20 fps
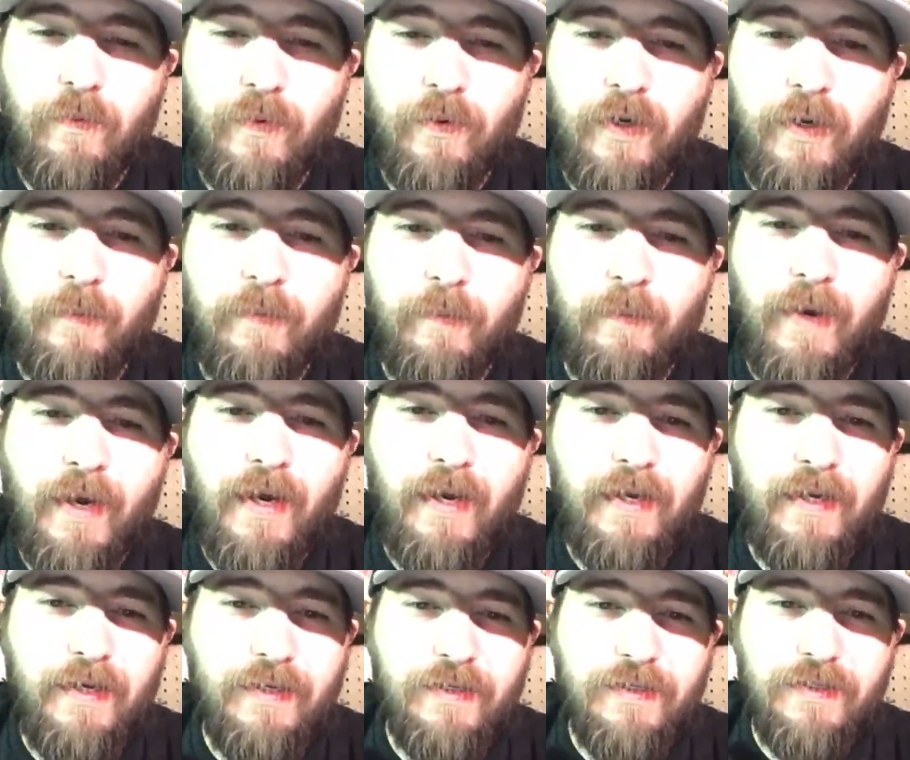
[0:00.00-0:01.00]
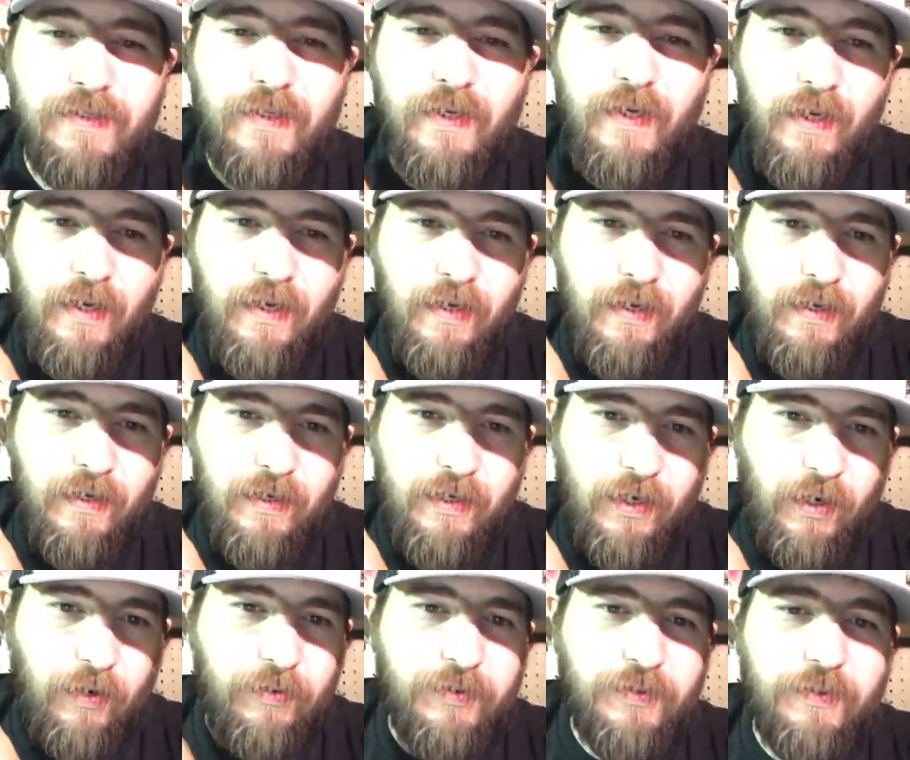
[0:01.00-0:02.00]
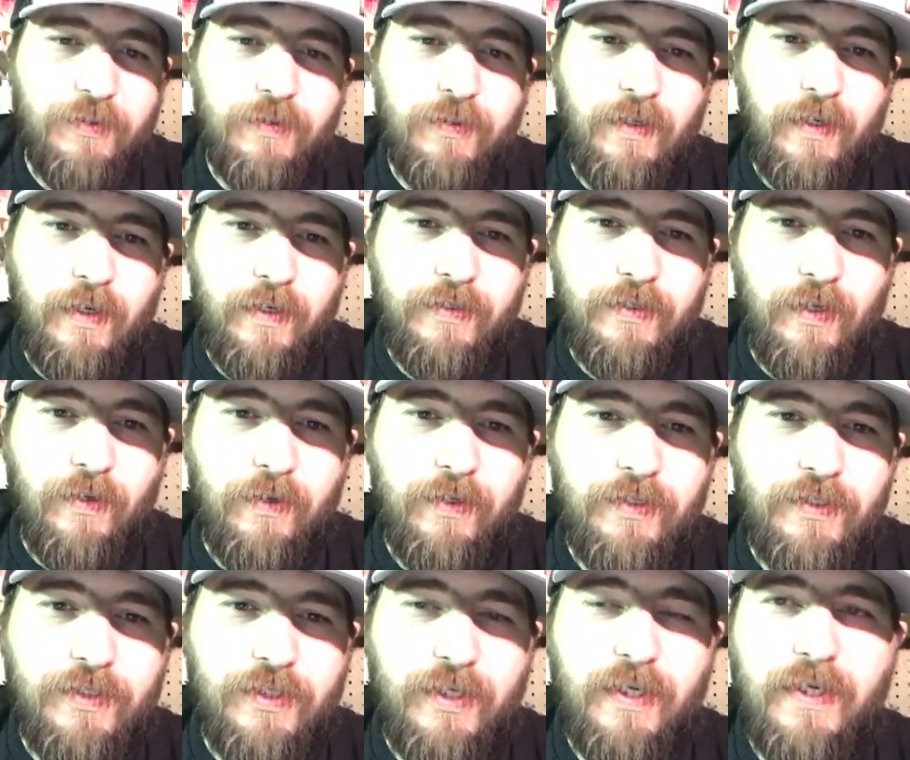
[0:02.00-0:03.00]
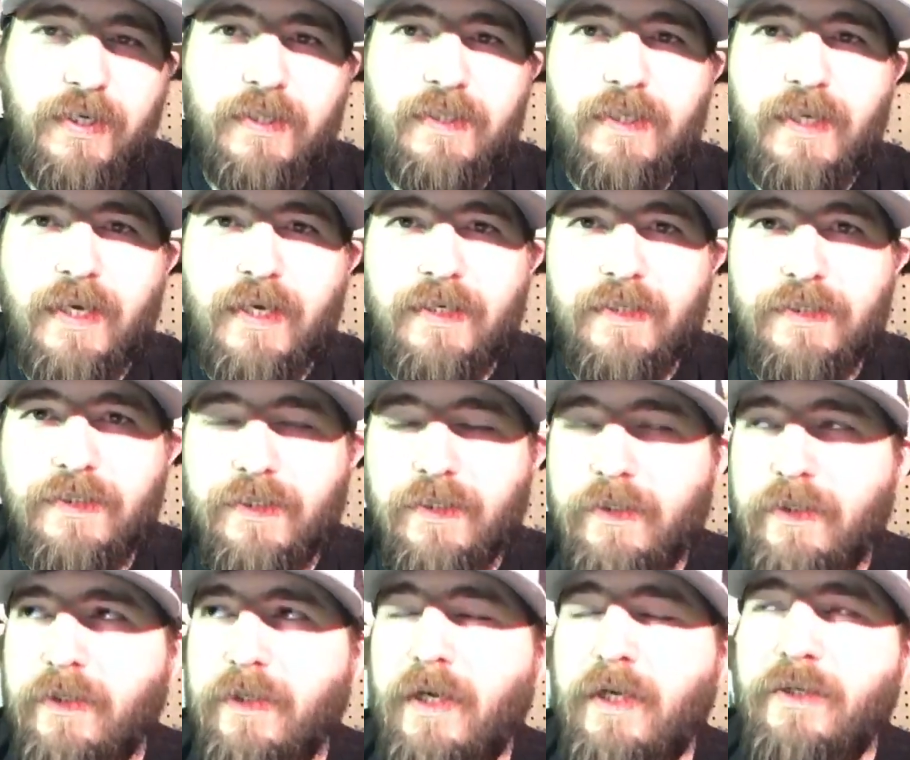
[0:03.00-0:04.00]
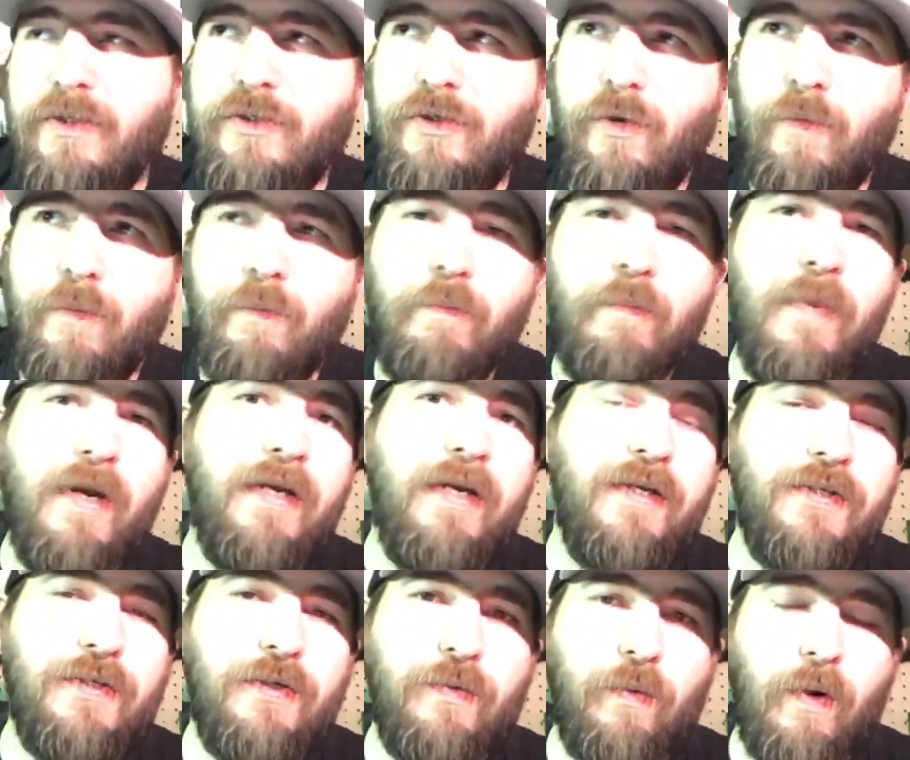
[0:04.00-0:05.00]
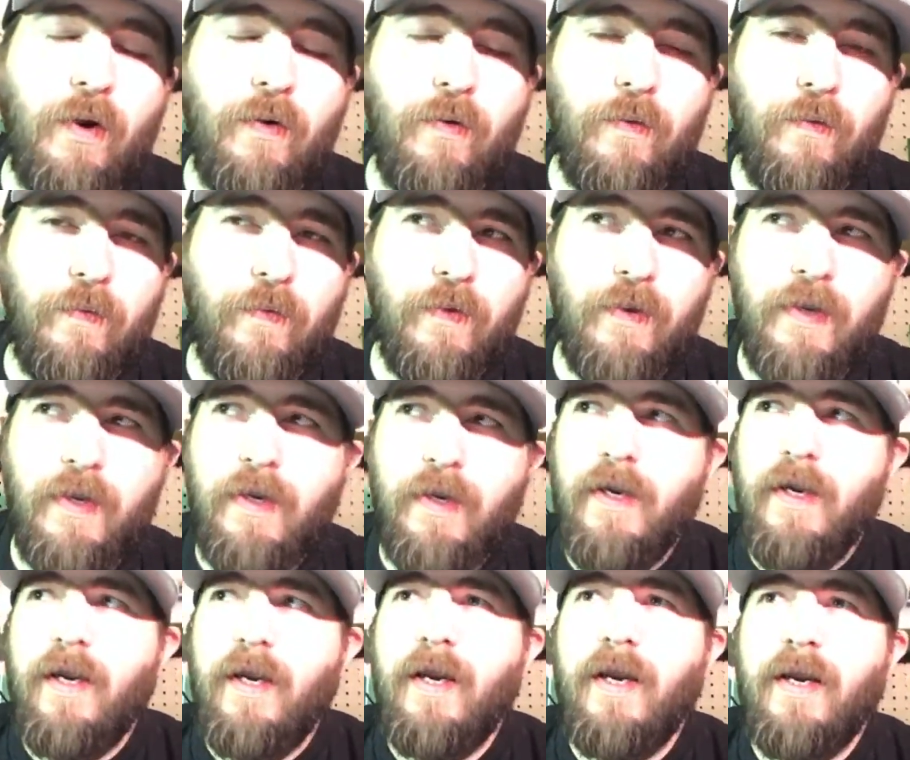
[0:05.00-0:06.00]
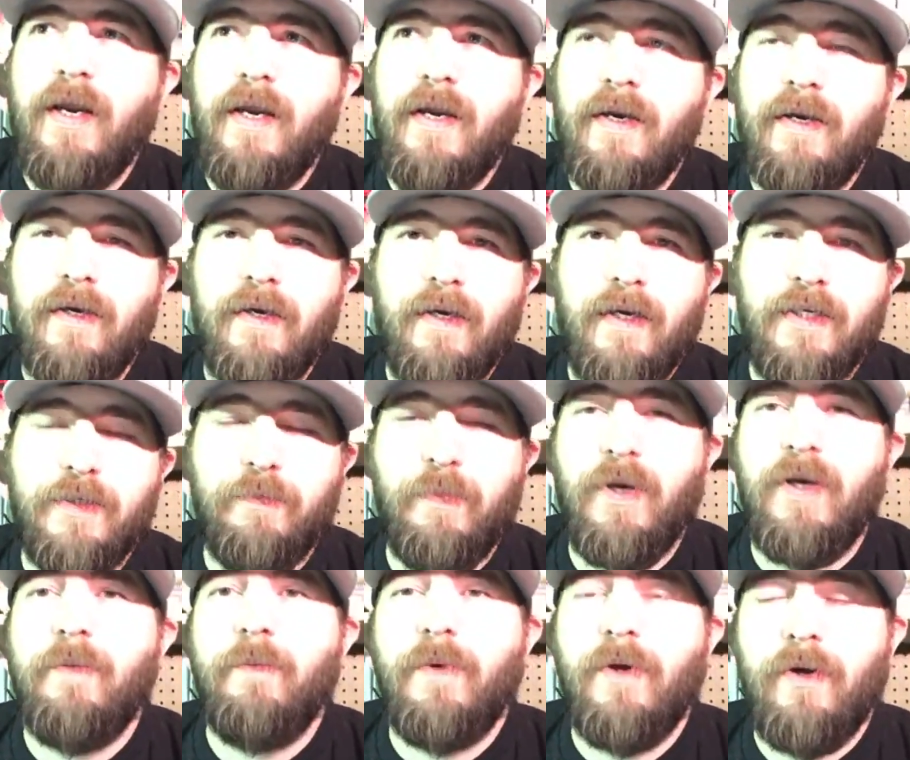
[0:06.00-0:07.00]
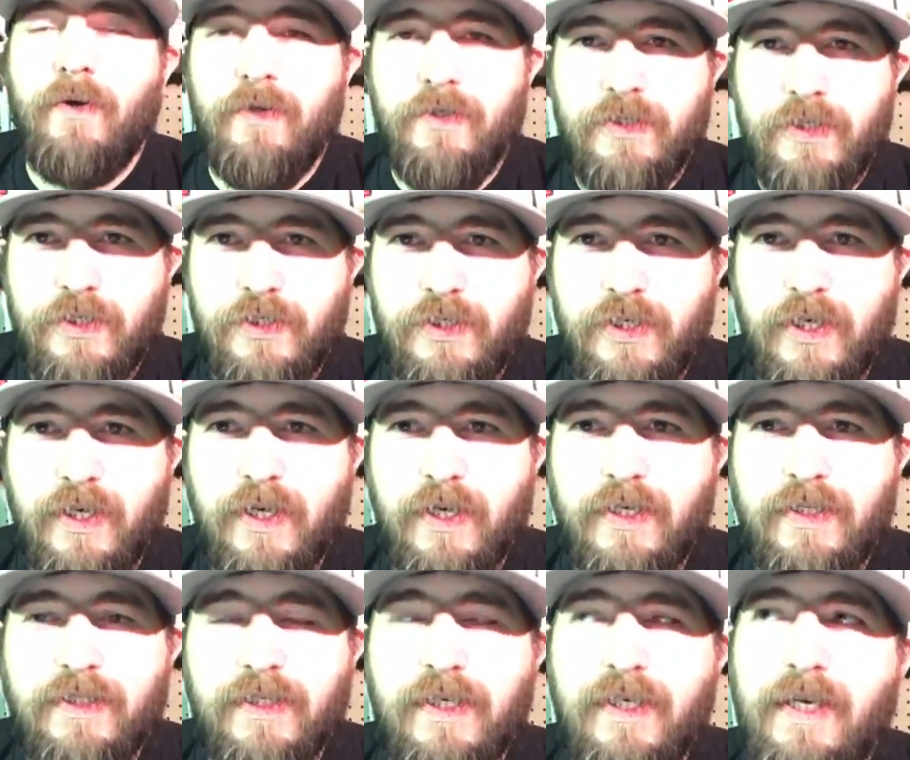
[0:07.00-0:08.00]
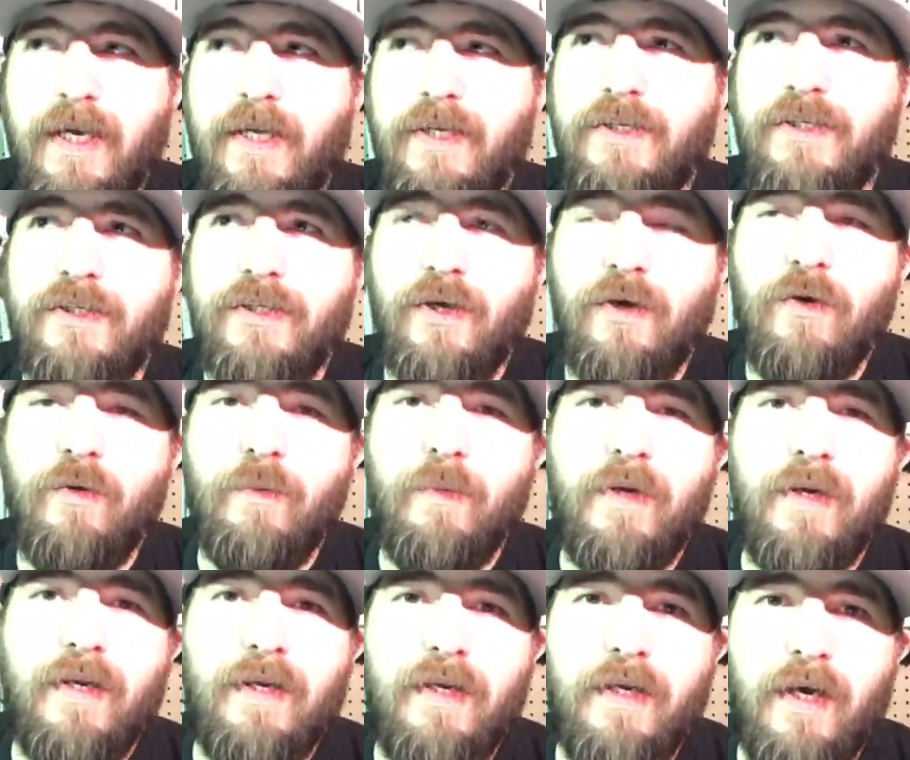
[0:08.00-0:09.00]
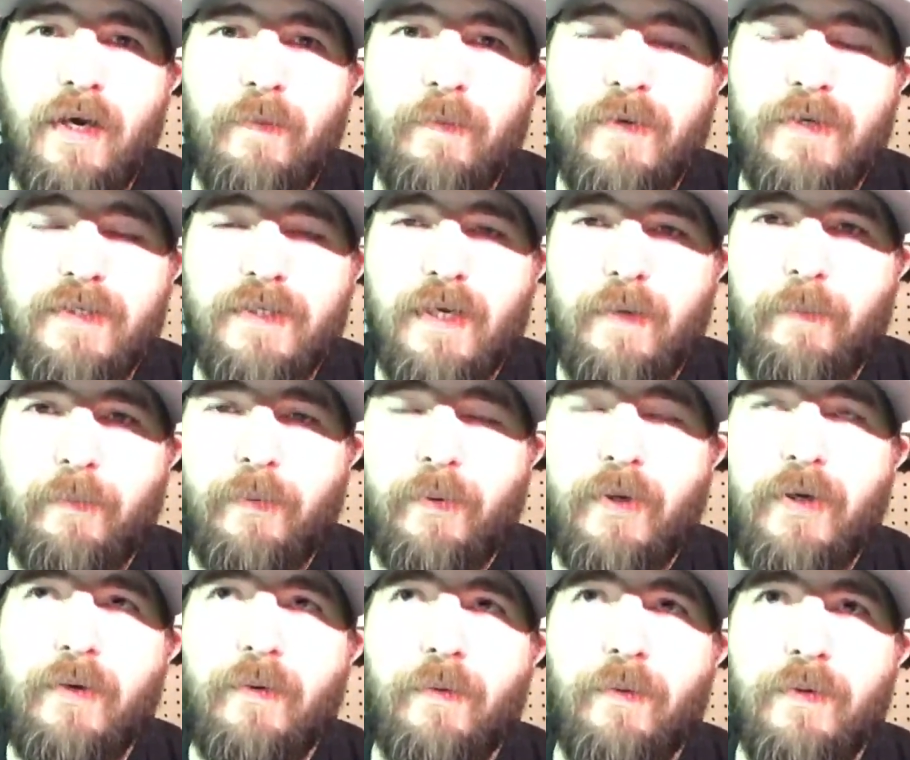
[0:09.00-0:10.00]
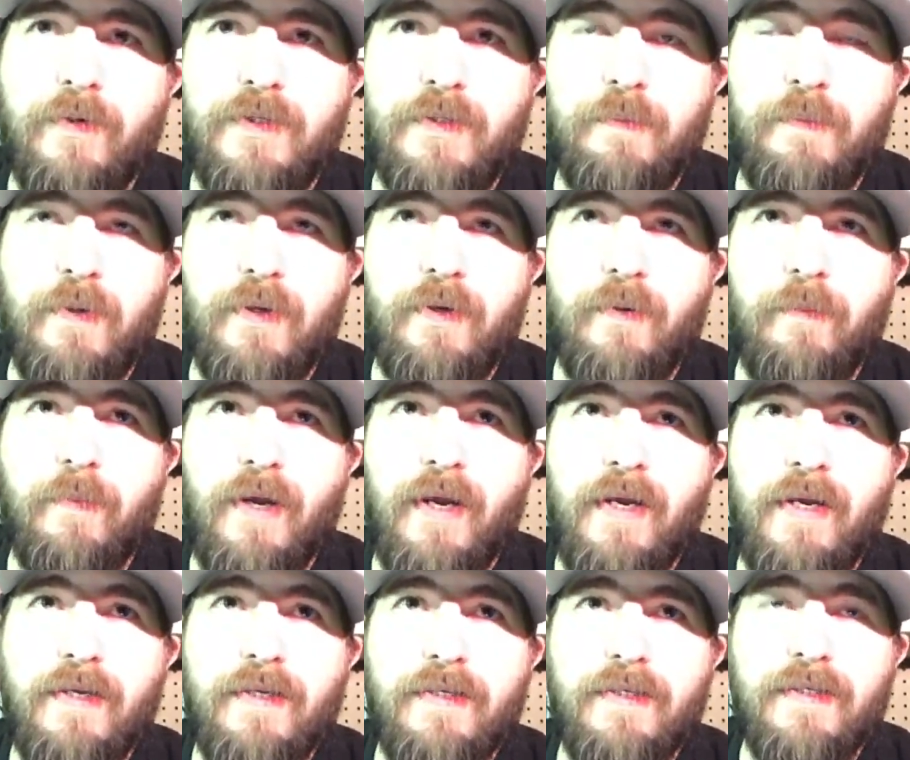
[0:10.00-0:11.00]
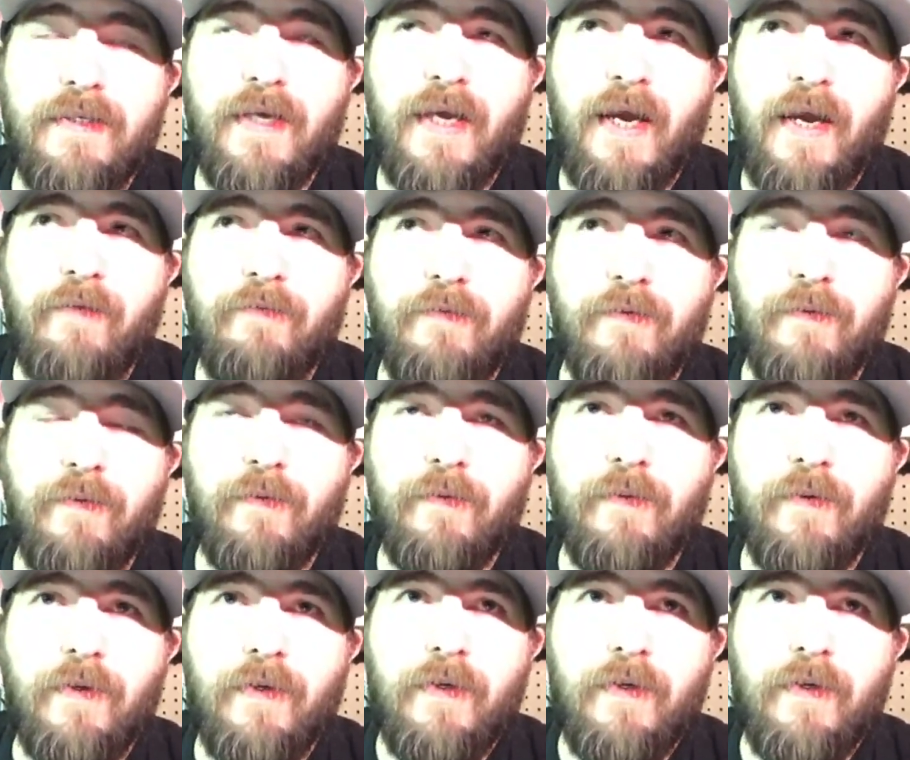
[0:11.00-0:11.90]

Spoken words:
they're coming back. Kurt's Dirty Jigs has tremendous growth. And his bread and butter is the jigs. And he got so many companies that pre-ordered spinner baits after